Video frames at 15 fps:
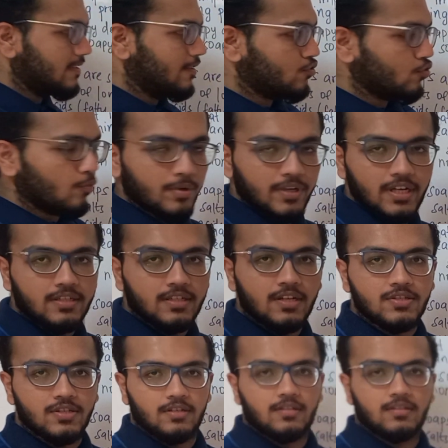the soapy
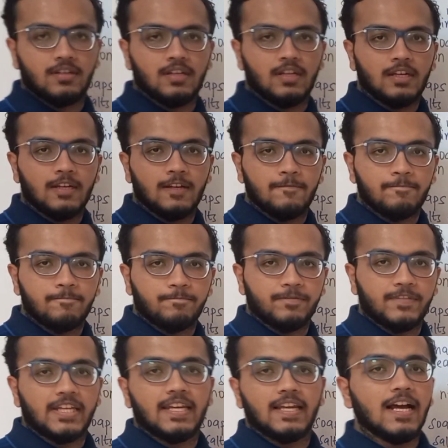detergent.
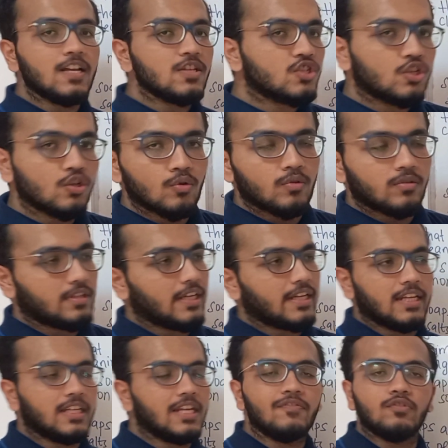They can
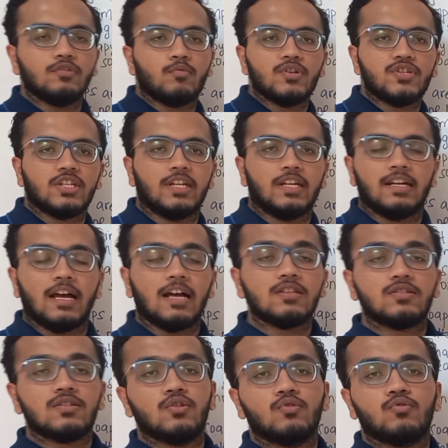give you a question and
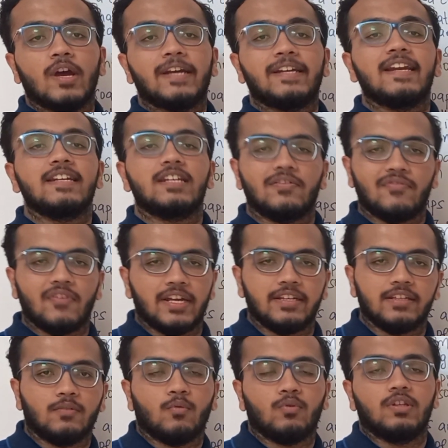ask you to identify
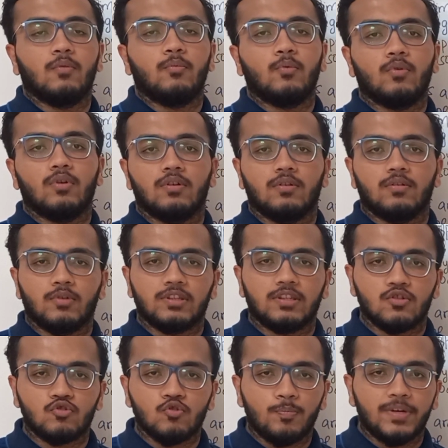what the
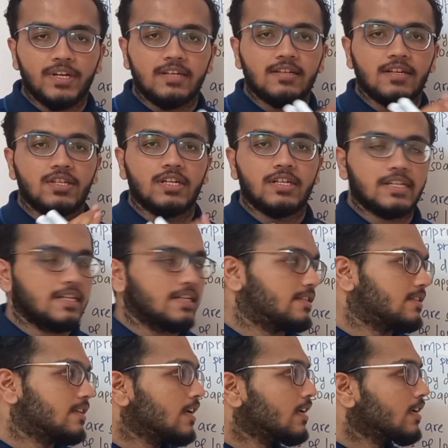soapy detergent
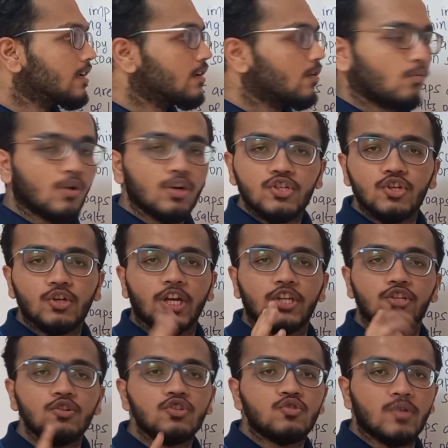is. What you can
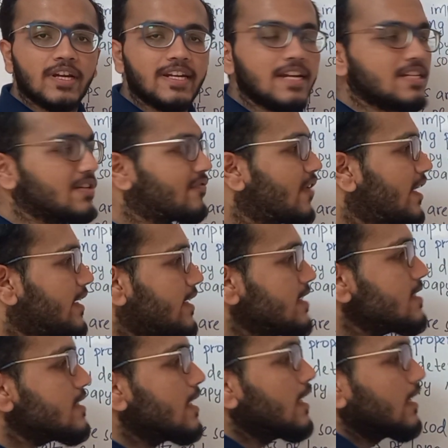use to identify
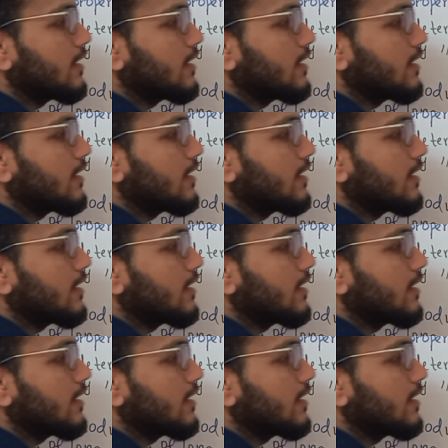is